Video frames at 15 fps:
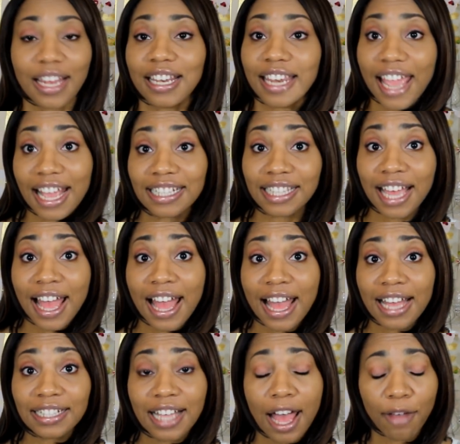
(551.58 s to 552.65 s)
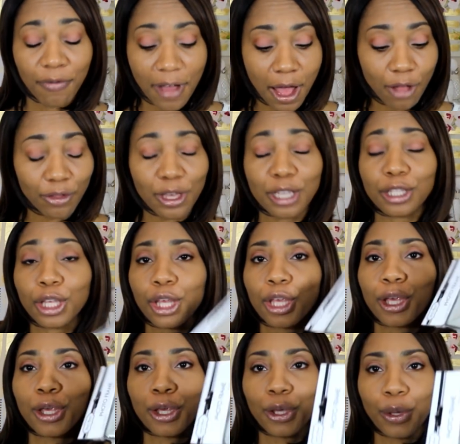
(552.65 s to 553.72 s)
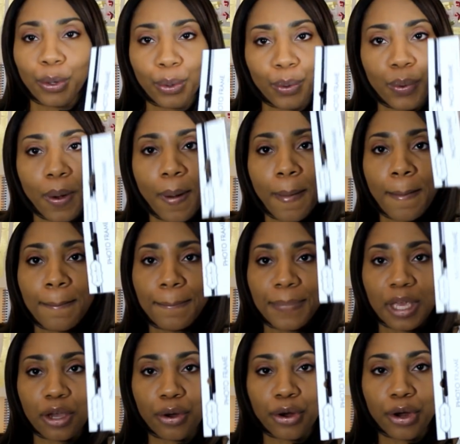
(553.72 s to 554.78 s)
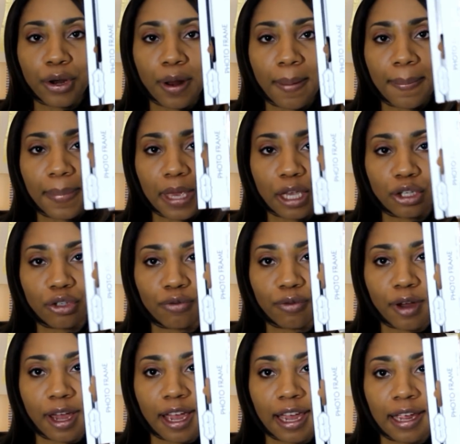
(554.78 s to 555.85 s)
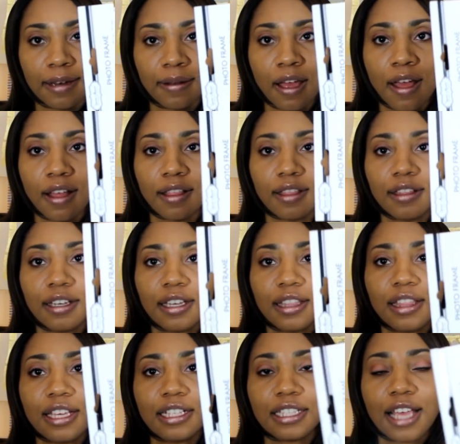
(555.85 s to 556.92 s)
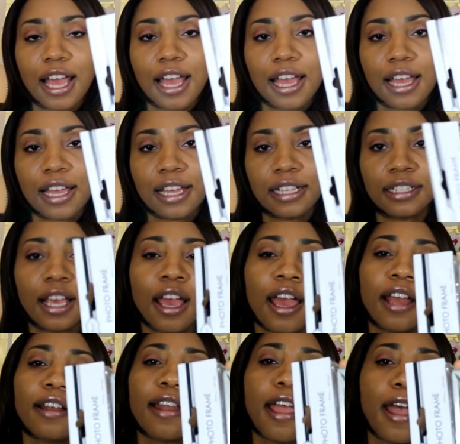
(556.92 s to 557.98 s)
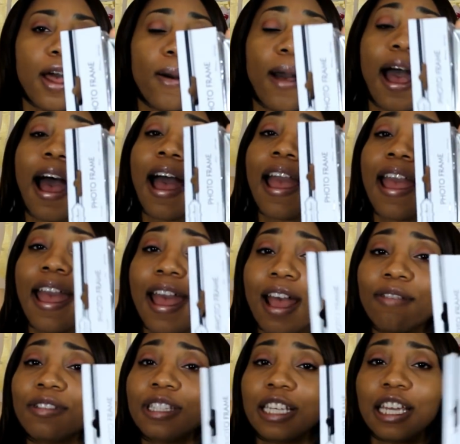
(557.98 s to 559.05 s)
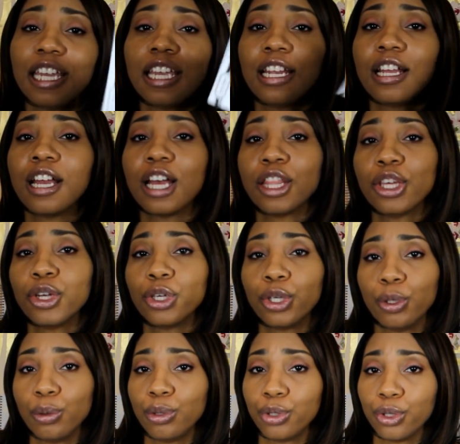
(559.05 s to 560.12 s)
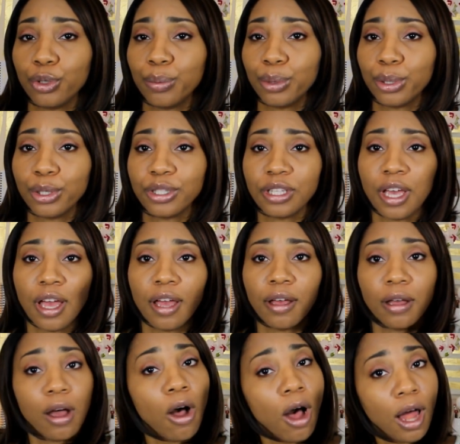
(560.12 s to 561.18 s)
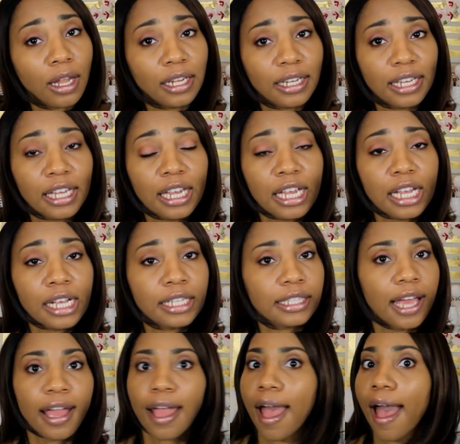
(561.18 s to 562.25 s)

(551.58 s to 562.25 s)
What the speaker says: Next, guys, I found this cute mirrored picture frame. Look at this, guys. Now, I have seen other YouTubers hauling these.